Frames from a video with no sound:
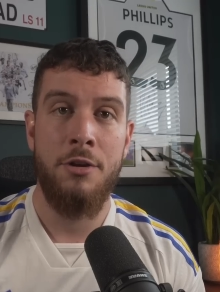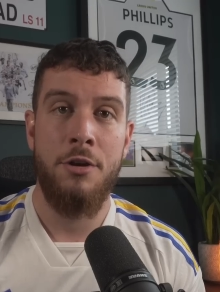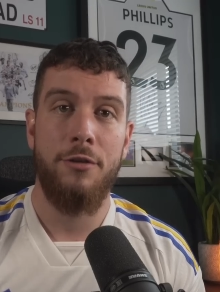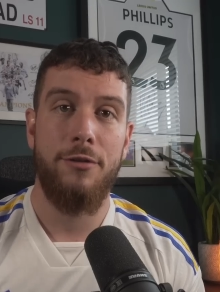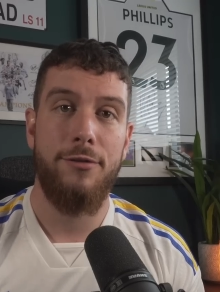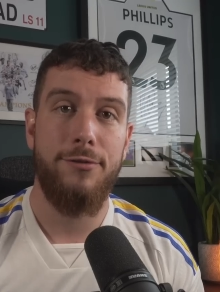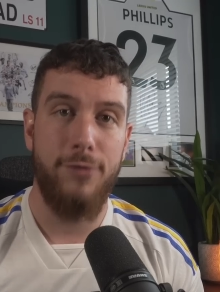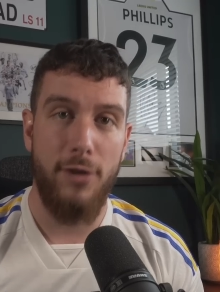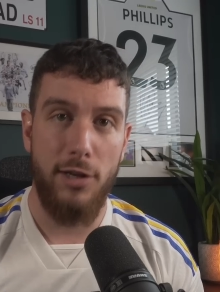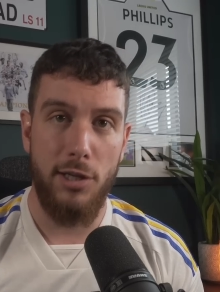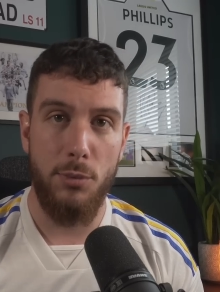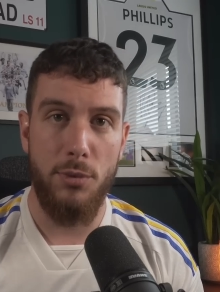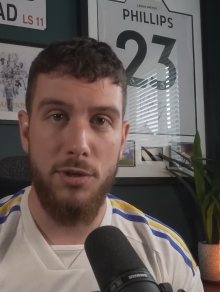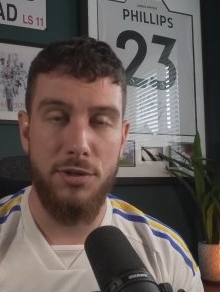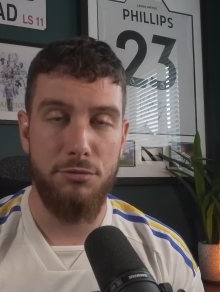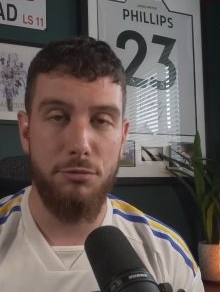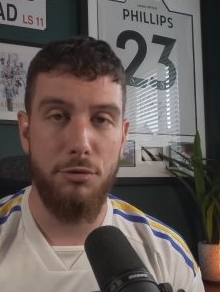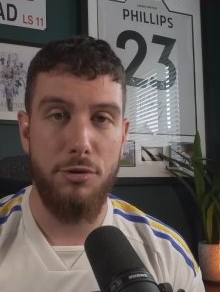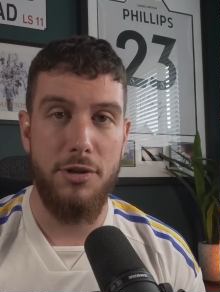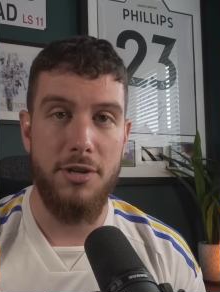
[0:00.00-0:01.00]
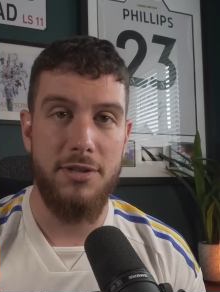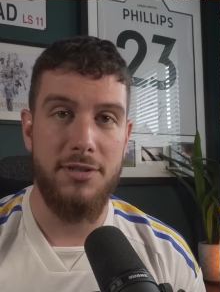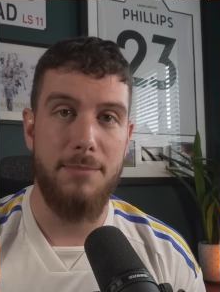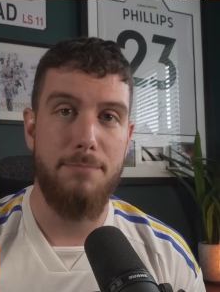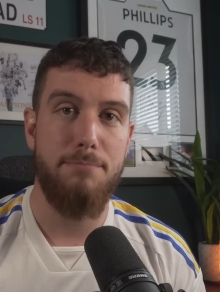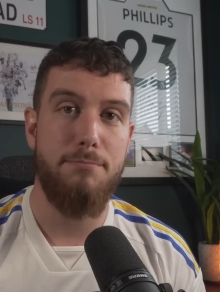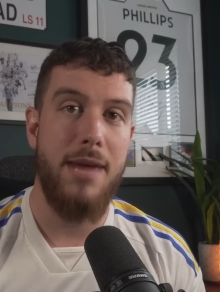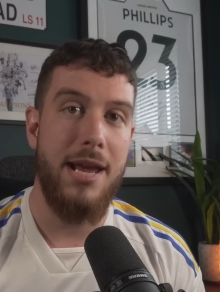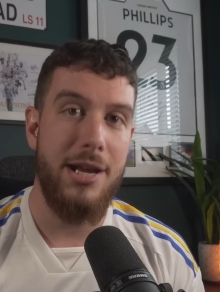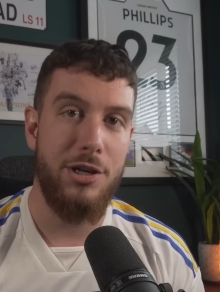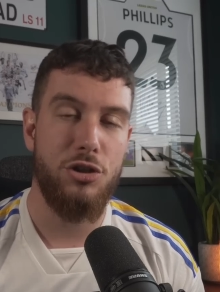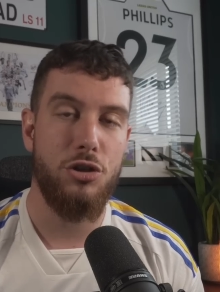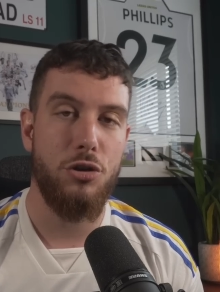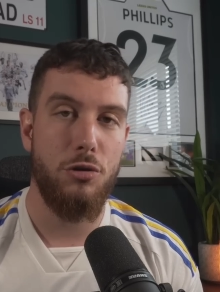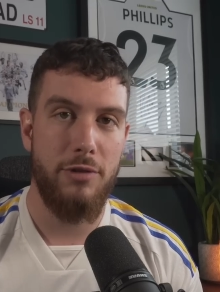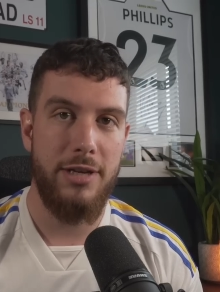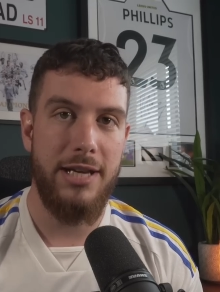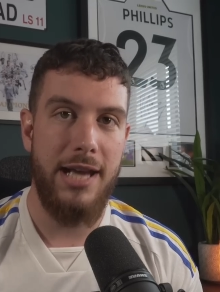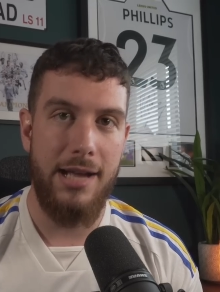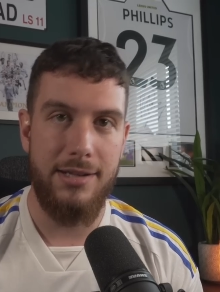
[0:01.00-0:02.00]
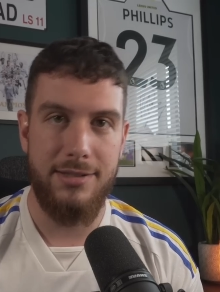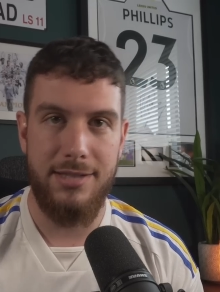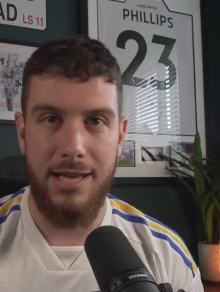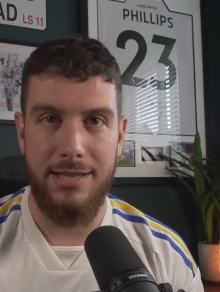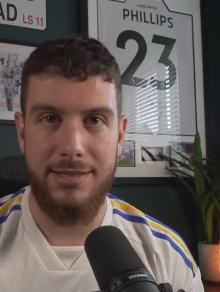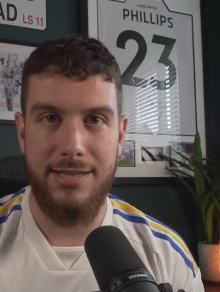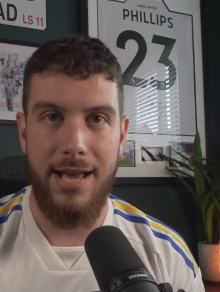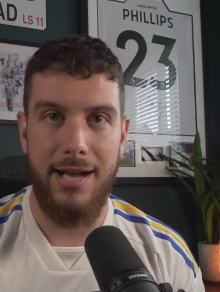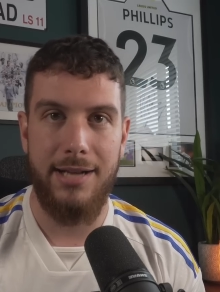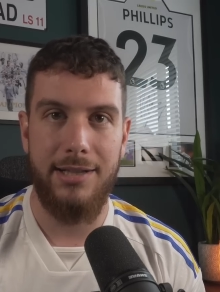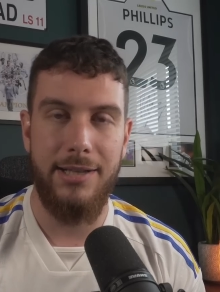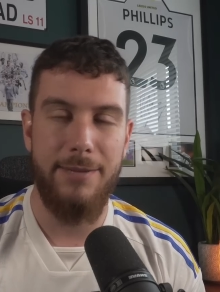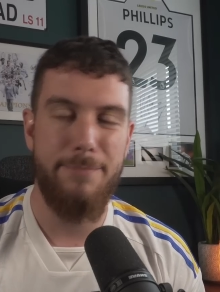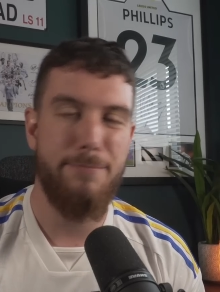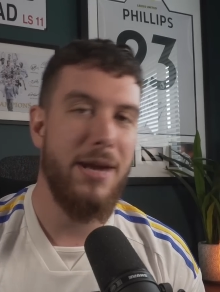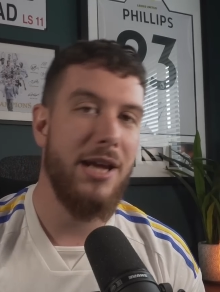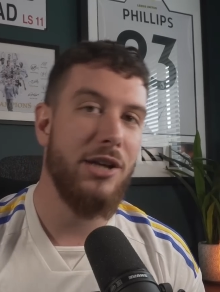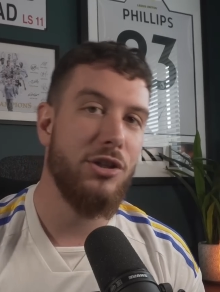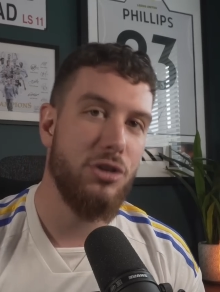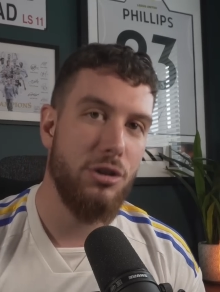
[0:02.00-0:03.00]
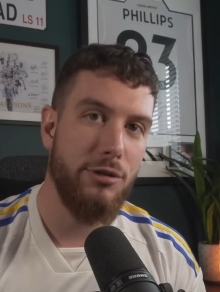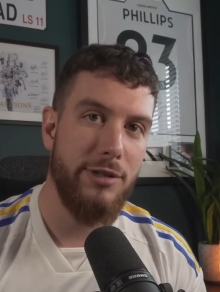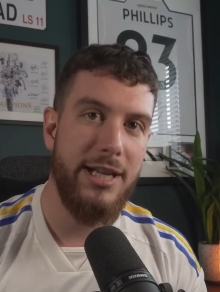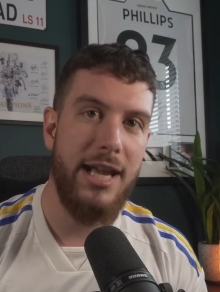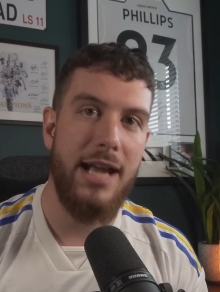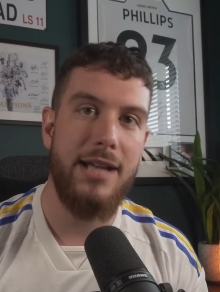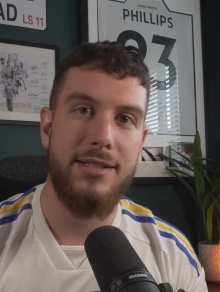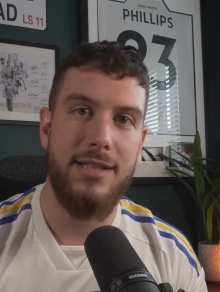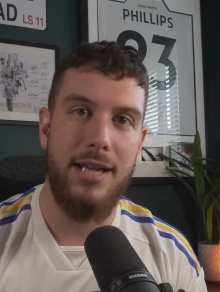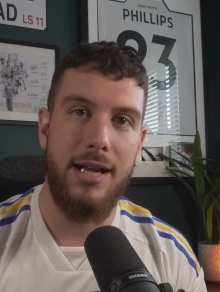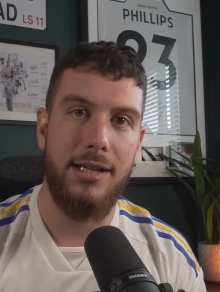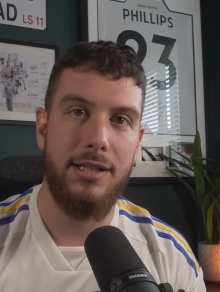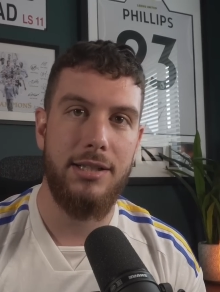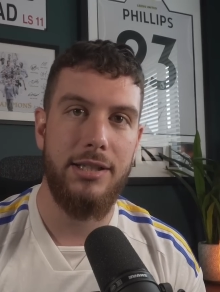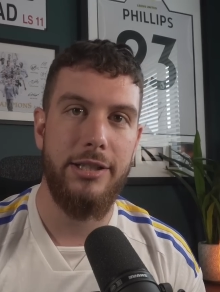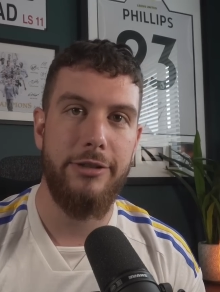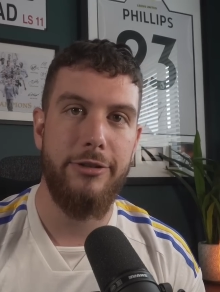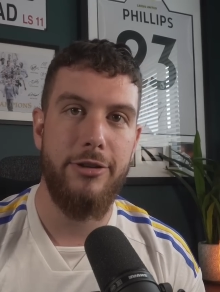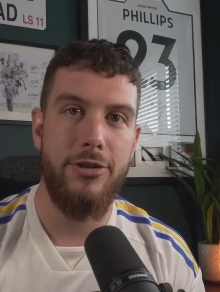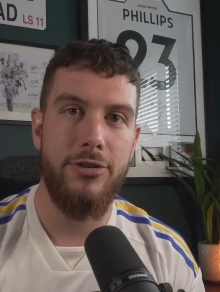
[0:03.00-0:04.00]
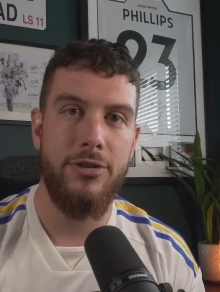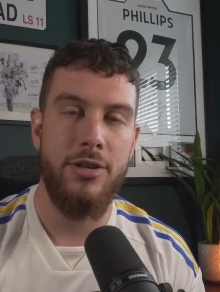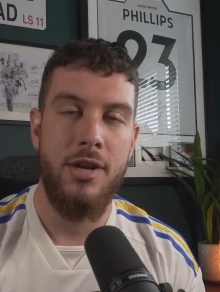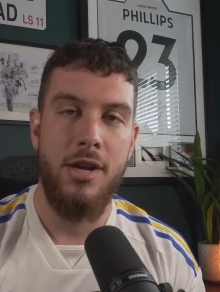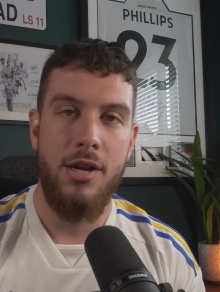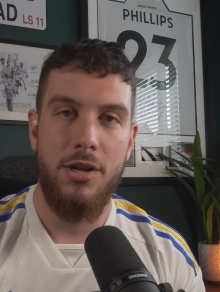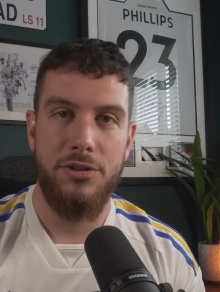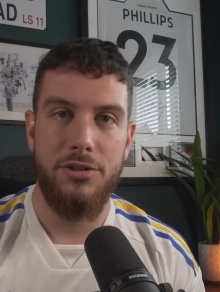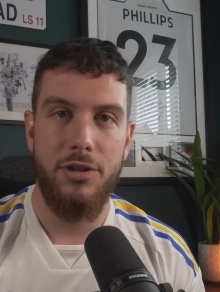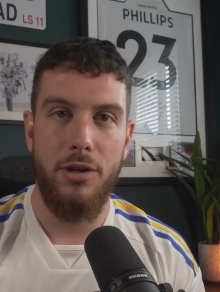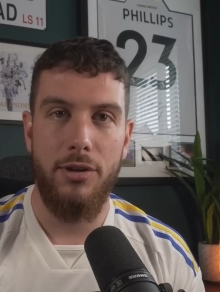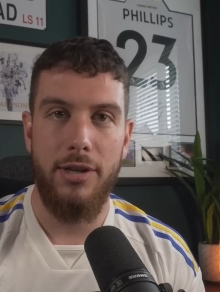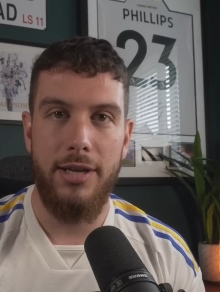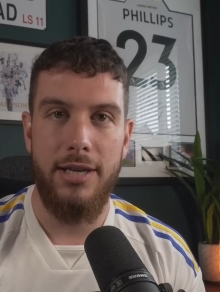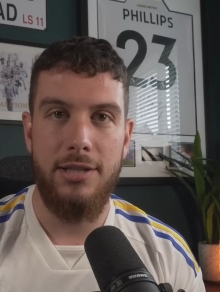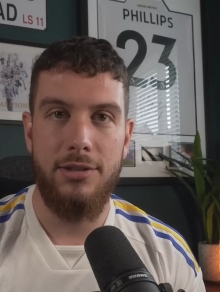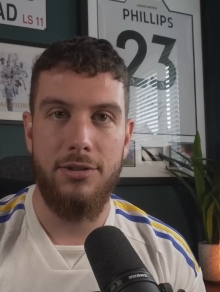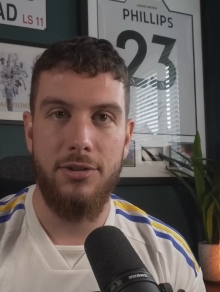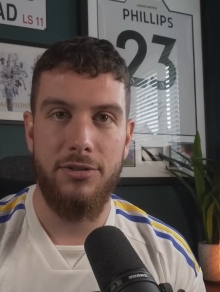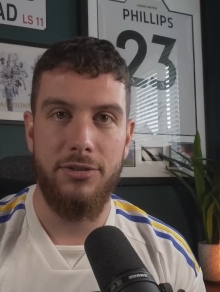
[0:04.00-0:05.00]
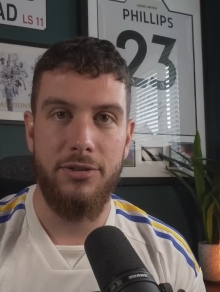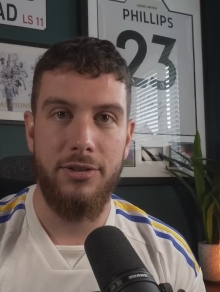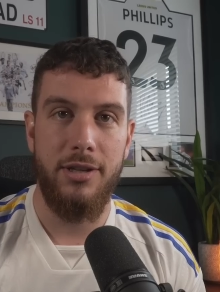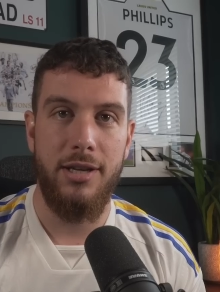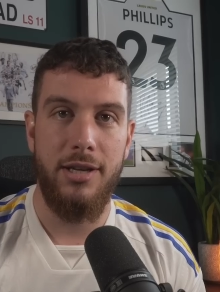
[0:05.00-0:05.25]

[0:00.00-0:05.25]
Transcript: follow his runners and make sure he gets that tackle and make sure he gets that clearance so that he doesn't...